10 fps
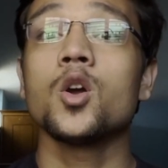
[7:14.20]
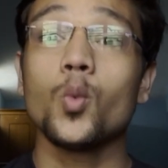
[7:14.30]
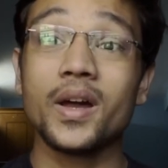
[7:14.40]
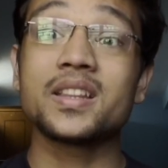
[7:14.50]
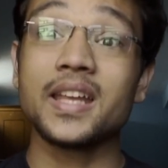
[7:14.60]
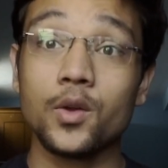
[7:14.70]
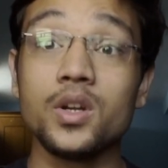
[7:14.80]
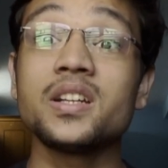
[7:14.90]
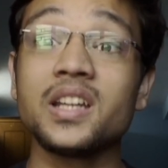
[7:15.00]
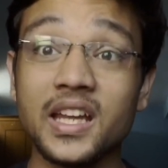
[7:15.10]
where they
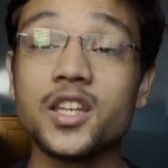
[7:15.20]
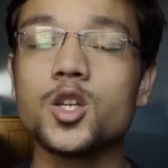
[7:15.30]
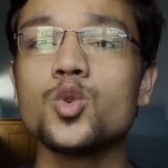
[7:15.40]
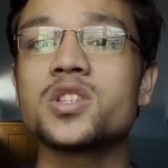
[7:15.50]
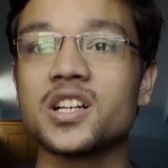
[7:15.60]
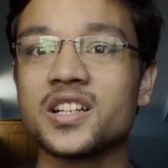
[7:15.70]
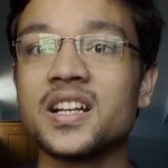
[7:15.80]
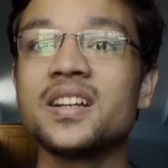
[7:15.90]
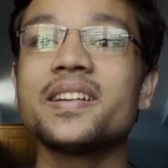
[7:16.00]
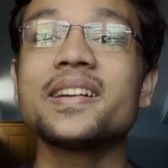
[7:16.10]
will teach you
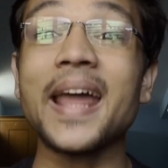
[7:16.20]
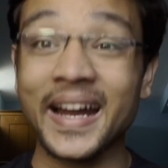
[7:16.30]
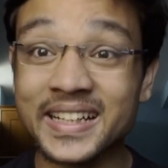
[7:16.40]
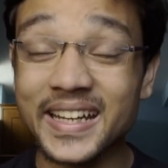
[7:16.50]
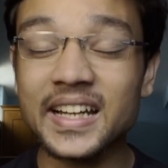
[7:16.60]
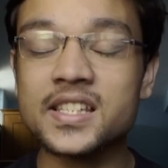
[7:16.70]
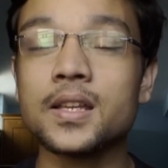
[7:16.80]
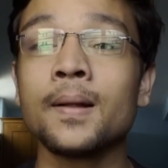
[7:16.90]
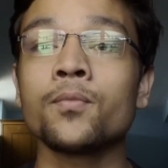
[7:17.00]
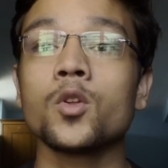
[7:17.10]
certain tactics
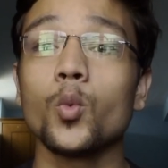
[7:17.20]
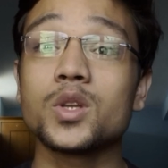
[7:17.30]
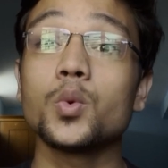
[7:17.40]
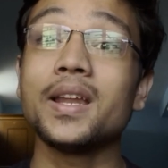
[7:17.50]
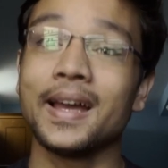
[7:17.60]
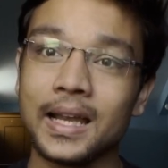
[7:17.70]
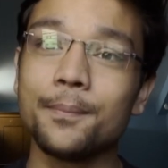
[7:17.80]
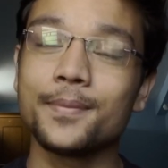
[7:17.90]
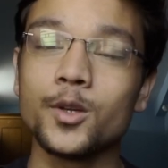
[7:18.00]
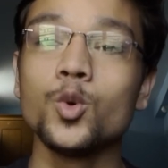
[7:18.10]
which will
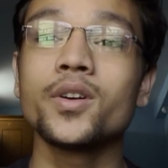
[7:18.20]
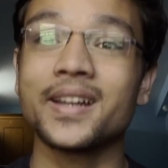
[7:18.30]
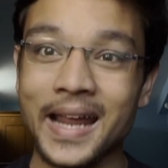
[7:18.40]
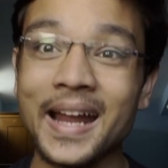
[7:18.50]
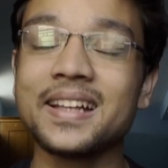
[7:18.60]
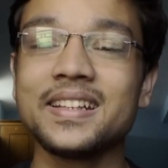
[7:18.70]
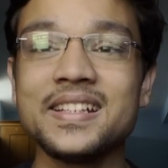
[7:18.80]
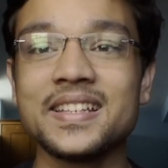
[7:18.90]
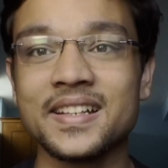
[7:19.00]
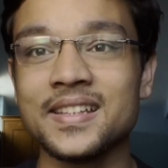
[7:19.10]
help you crack
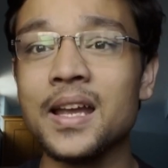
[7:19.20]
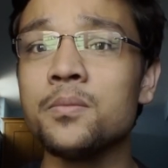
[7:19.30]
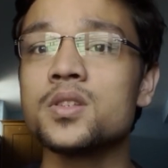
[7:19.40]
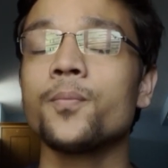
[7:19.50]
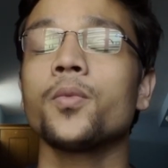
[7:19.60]
these exams.